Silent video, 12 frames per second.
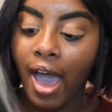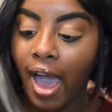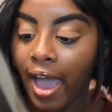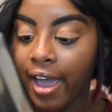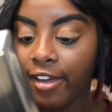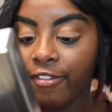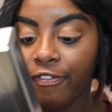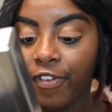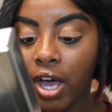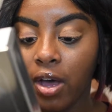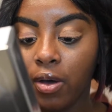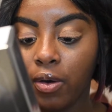
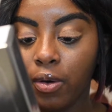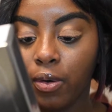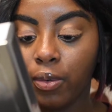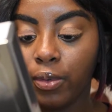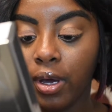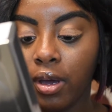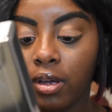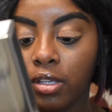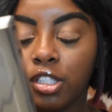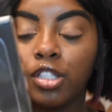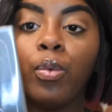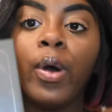iPhone
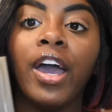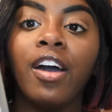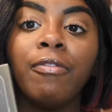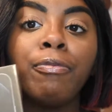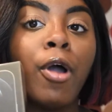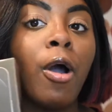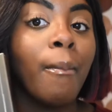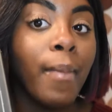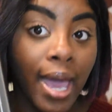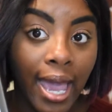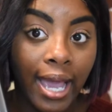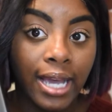12 Pro
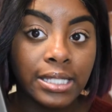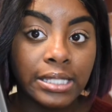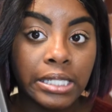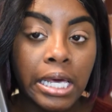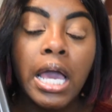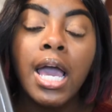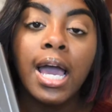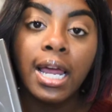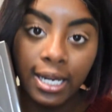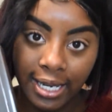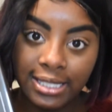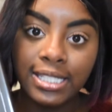Max.
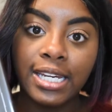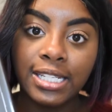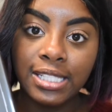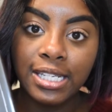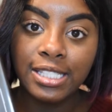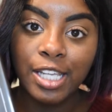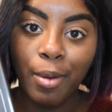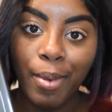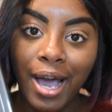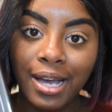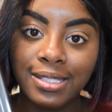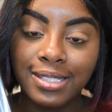Let's get into this
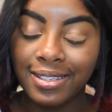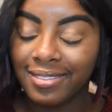unboxing.